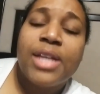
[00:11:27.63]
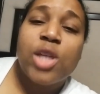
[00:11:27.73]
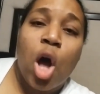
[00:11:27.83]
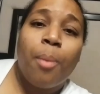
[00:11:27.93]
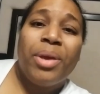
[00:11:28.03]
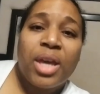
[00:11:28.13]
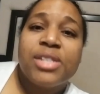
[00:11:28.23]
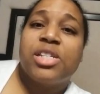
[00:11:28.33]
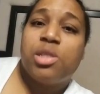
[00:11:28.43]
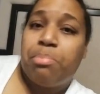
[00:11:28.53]
It's all
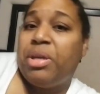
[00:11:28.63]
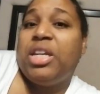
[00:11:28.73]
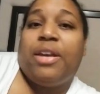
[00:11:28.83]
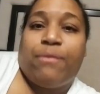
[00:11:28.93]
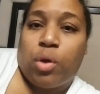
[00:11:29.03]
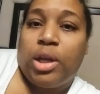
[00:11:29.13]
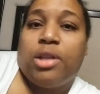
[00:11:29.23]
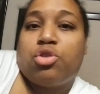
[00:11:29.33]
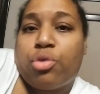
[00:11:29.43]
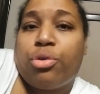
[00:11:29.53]
because it's meaningful
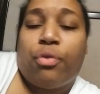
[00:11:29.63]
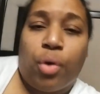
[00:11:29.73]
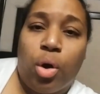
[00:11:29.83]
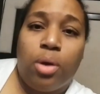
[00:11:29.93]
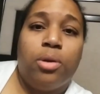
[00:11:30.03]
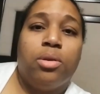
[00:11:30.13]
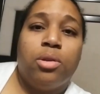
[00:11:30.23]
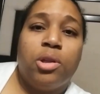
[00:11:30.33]
and truthful.